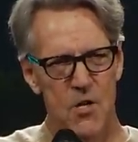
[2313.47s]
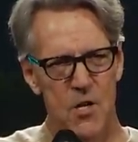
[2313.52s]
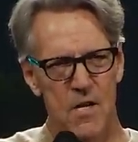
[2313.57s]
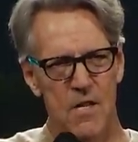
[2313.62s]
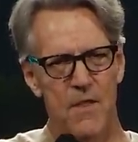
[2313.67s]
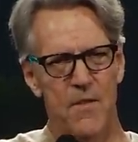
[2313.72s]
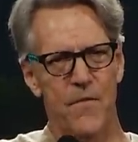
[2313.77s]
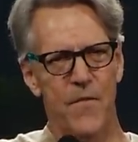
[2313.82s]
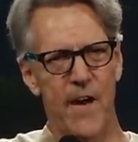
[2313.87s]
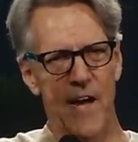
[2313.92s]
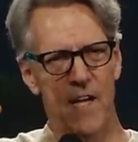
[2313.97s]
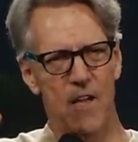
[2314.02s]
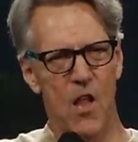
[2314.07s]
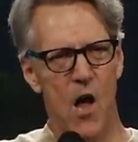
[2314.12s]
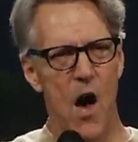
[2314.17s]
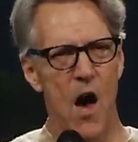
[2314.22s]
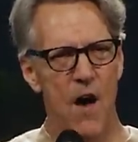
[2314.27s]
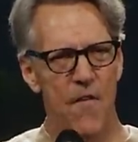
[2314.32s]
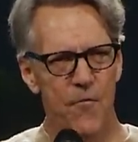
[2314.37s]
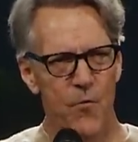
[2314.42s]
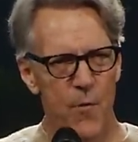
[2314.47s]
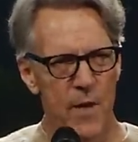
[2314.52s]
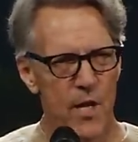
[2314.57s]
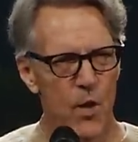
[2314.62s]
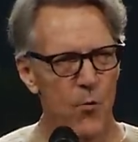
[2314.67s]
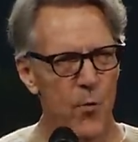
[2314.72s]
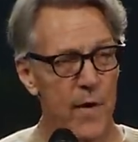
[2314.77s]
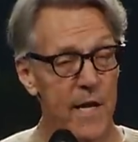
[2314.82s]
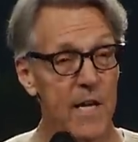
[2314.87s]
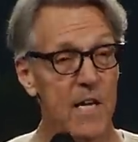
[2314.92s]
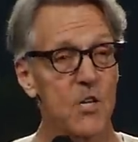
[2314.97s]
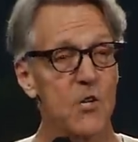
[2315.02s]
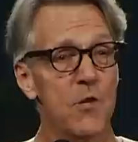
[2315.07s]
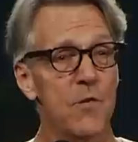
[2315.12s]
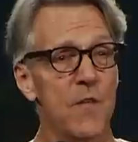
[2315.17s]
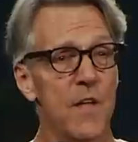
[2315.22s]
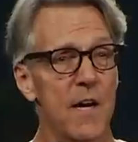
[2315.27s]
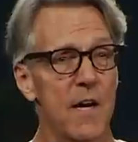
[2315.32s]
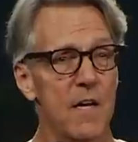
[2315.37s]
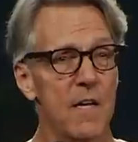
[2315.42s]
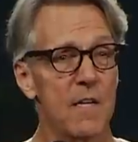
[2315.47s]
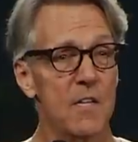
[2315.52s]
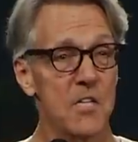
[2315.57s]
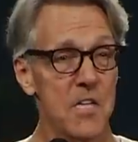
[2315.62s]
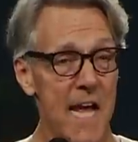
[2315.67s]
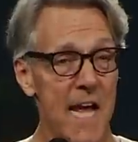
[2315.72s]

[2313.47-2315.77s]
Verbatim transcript: took the veil off when he went into the